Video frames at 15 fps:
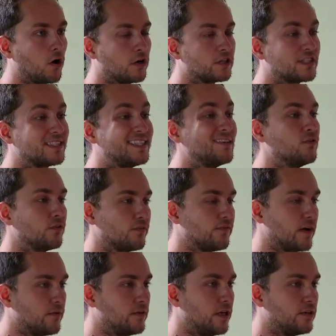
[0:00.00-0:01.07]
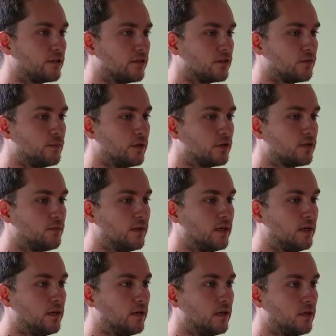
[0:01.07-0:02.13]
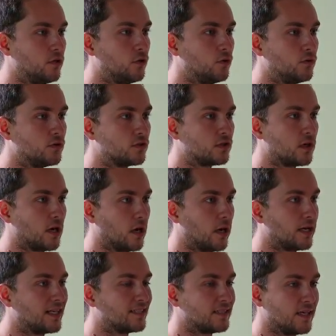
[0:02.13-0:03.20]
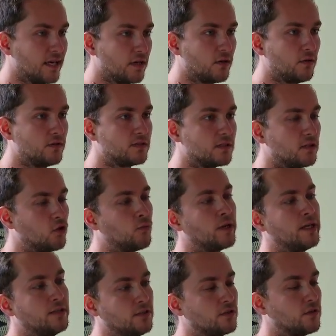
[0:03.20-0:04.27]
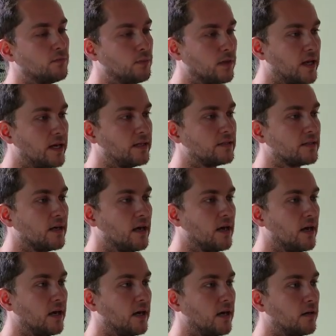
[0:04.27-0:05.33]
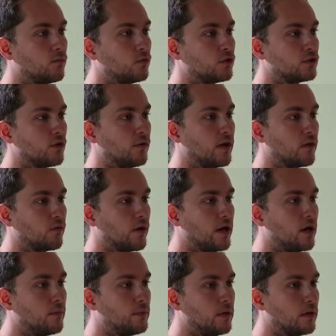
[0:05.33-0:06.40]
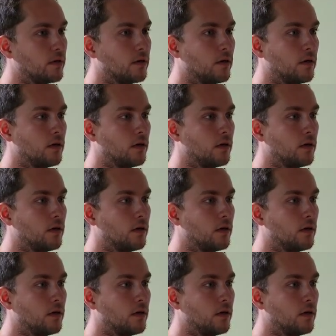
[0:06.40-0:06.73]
stilt foundations. They're built to be used against hills and a little bit easier to place, and we'll show that right up here.